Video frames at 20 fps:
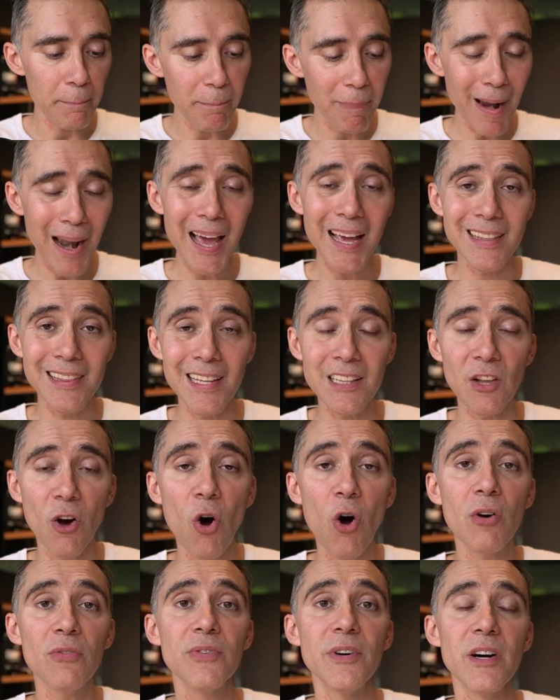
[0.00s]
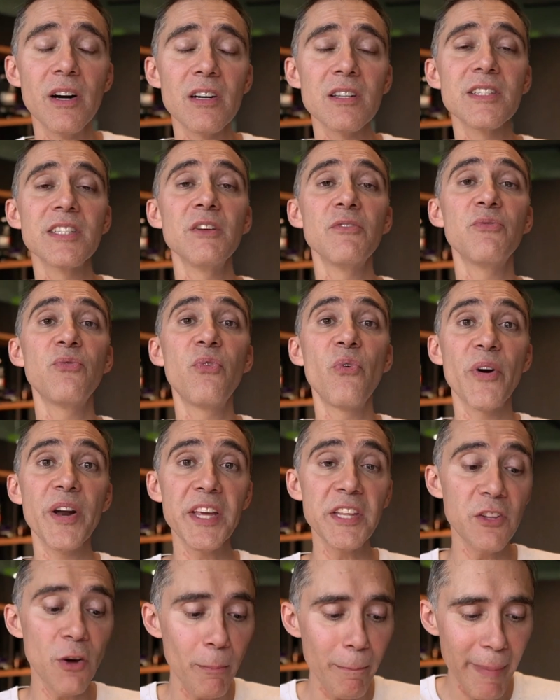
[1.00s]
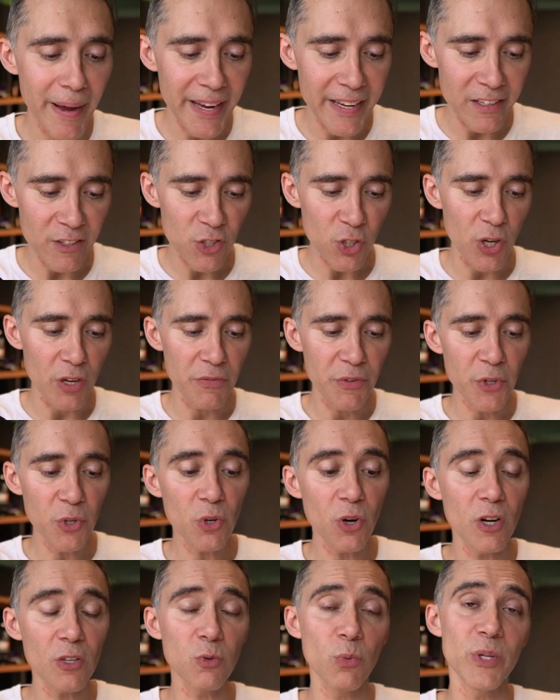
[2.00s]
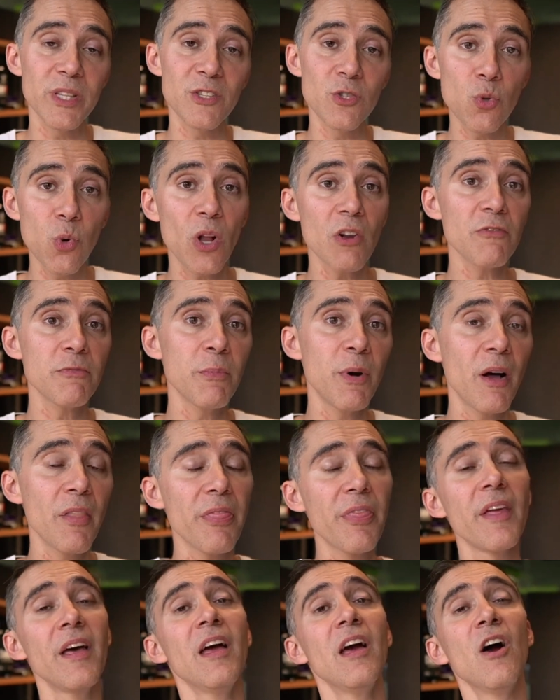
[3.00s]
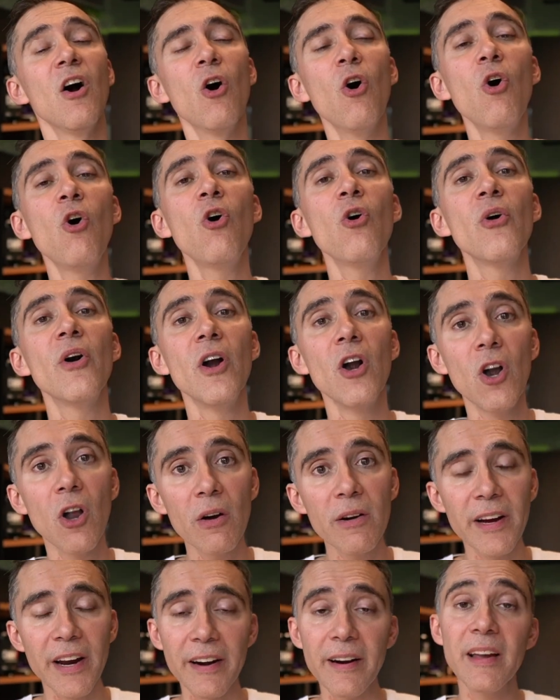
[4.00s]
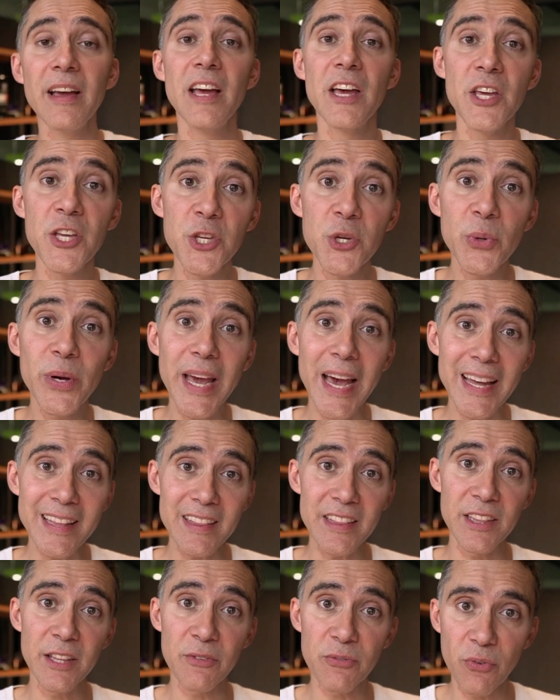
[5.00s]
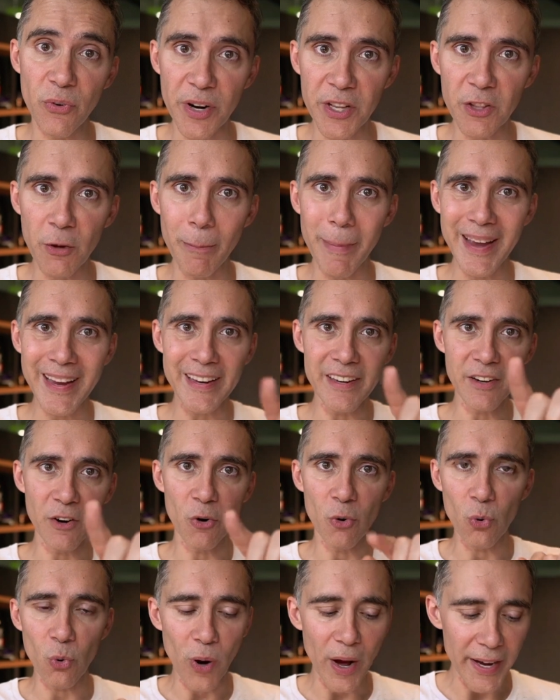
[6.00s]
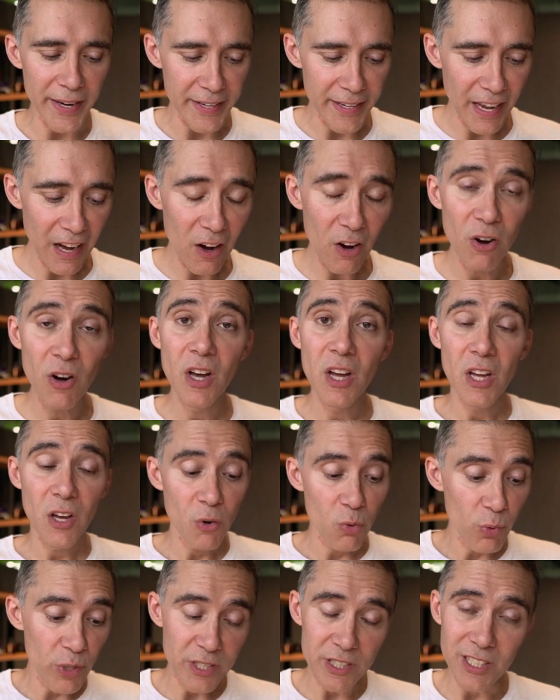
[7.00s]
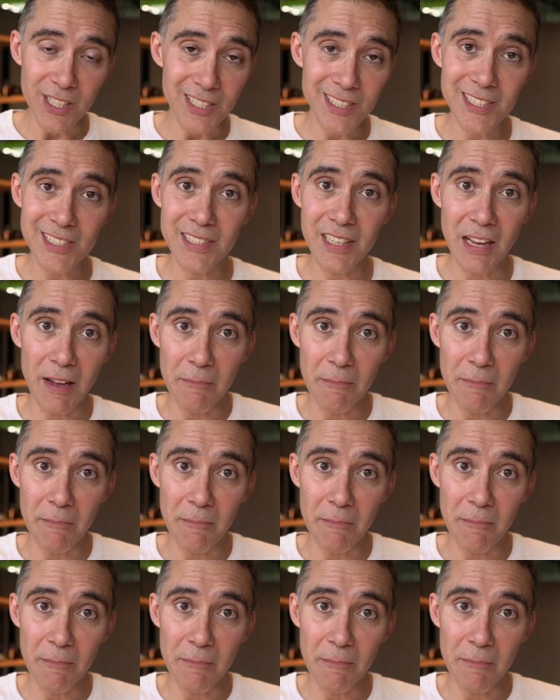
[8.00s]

plan that offers the free domain. So if you go with 12 month or longer, you get the free domain right now, which is